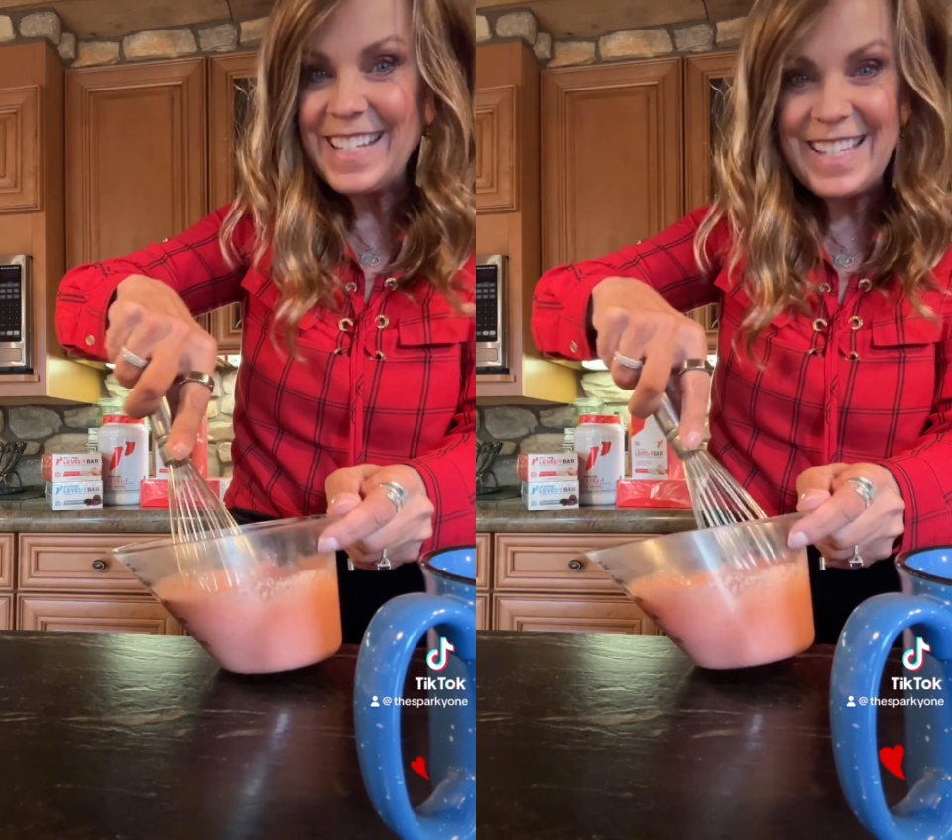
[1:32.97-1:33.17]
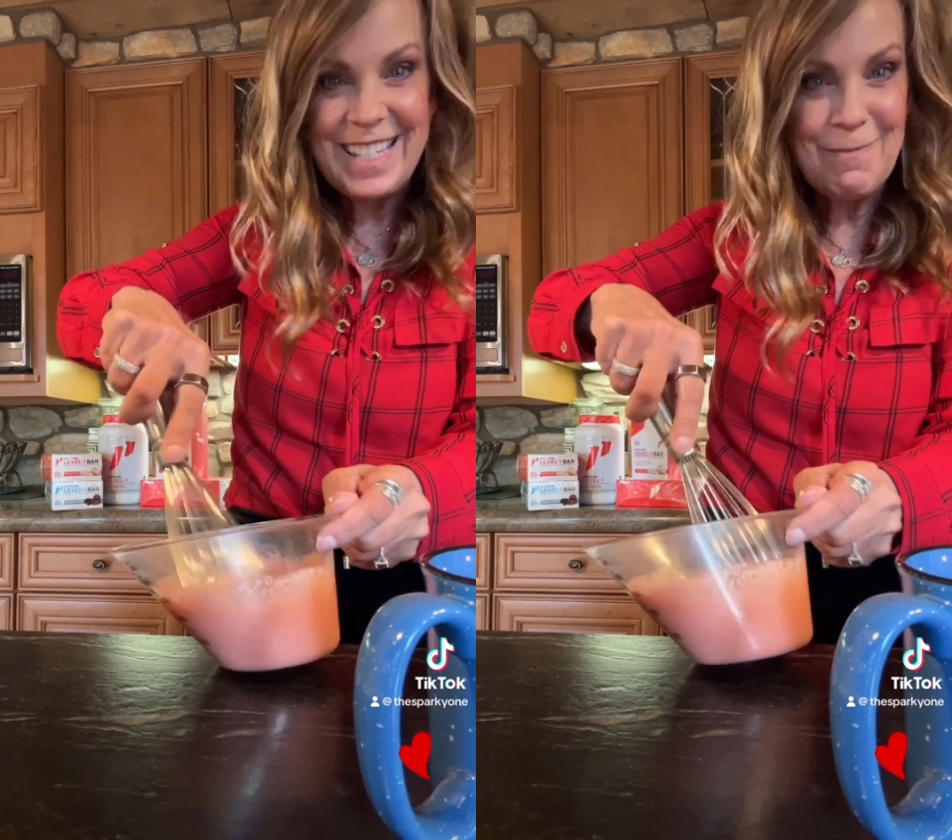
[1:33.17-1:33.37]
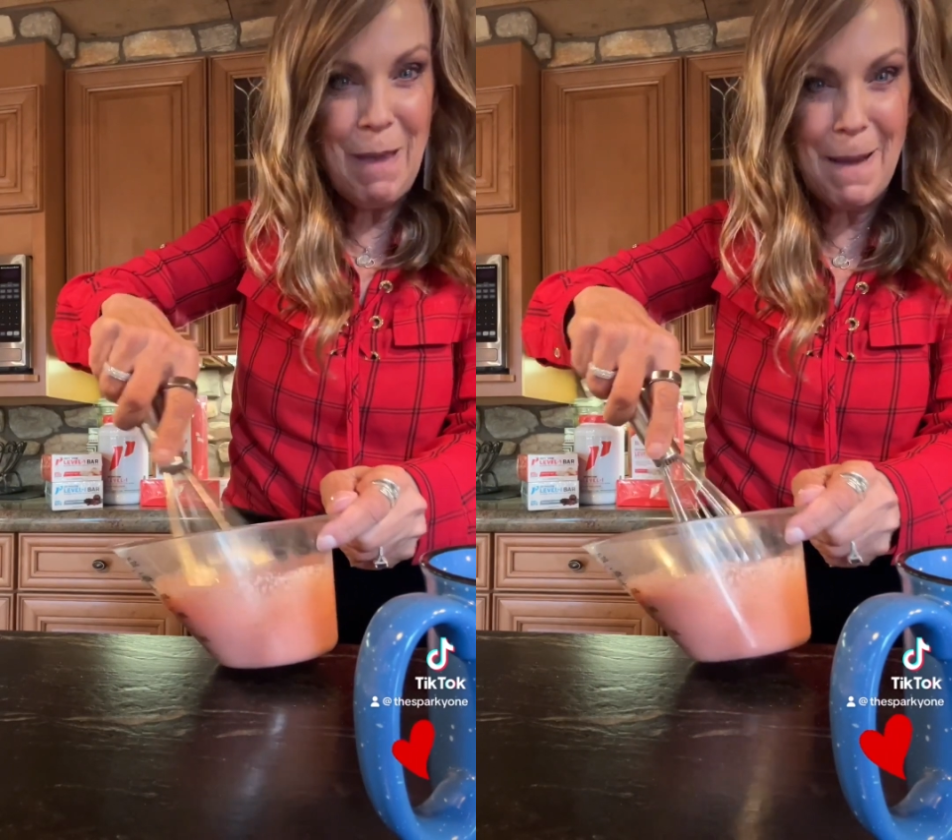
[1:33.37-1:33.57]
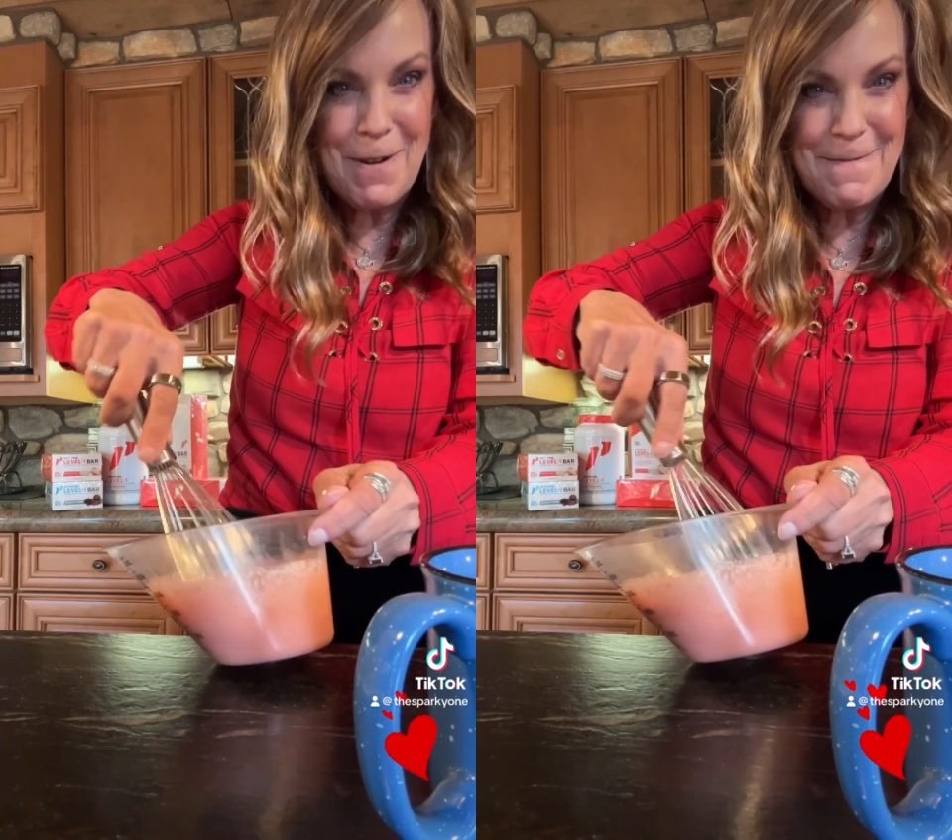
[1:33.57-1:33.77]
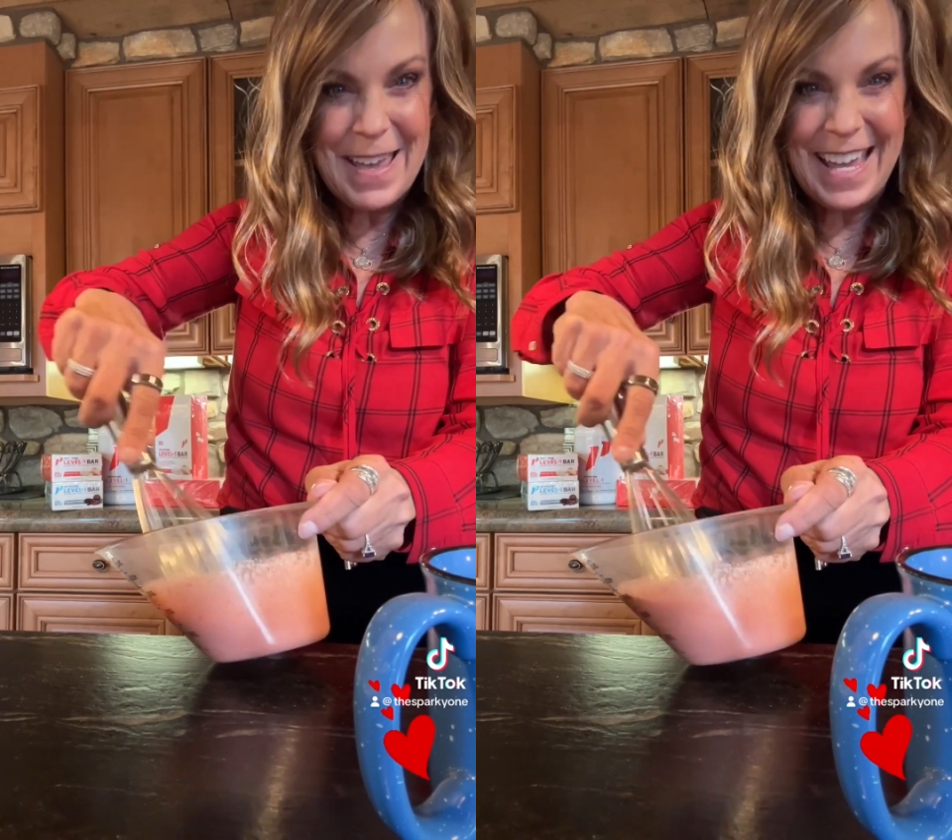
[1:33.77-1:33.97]
It's
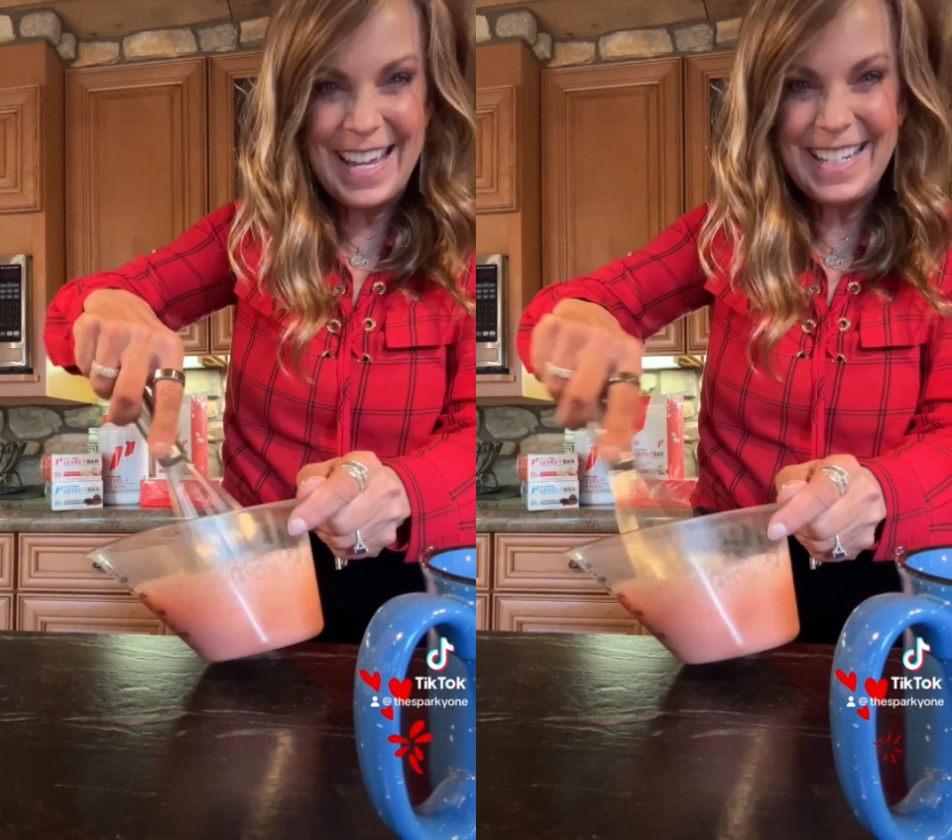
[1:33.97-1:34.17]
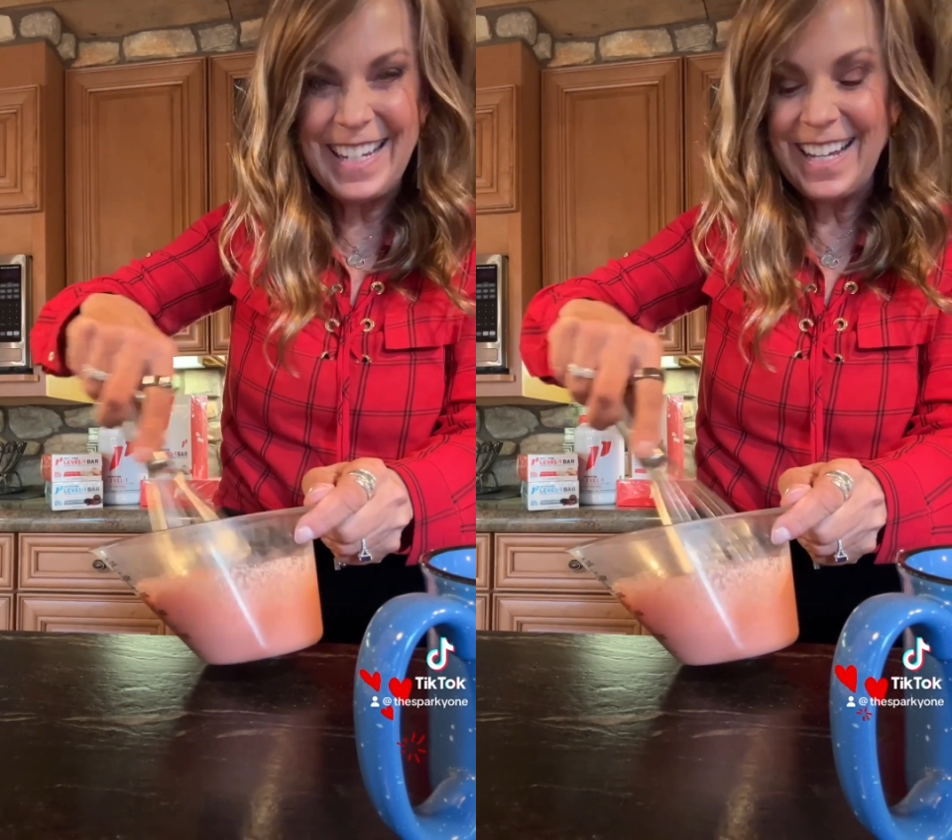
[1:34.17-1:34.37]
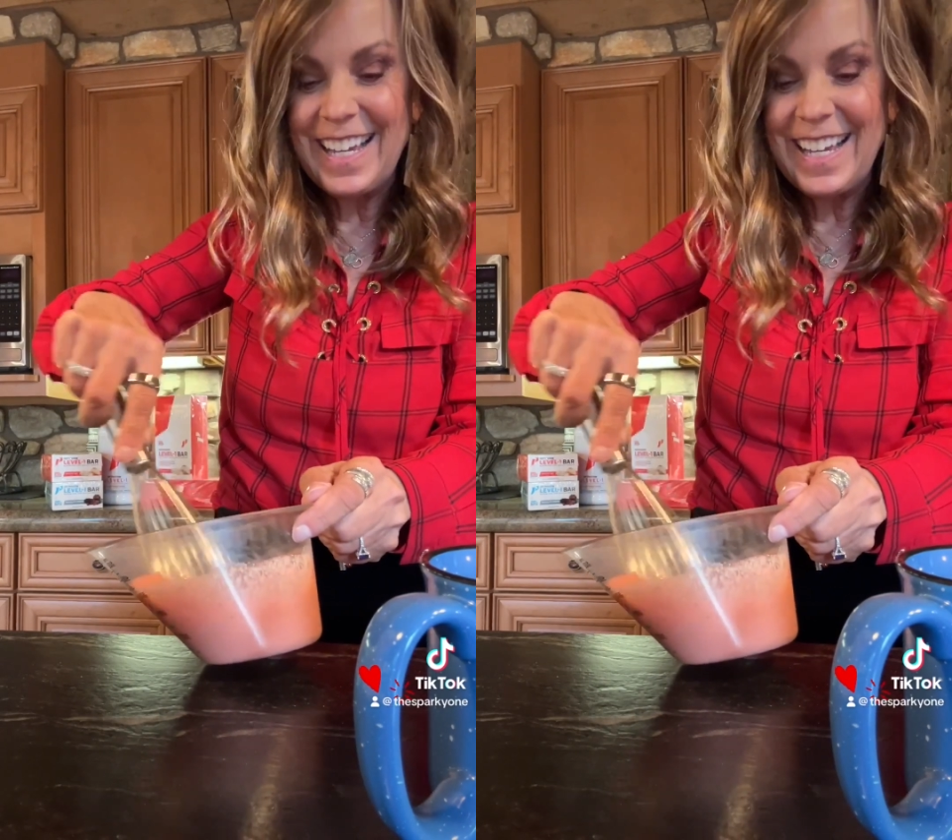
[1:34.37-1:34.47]
peppermint.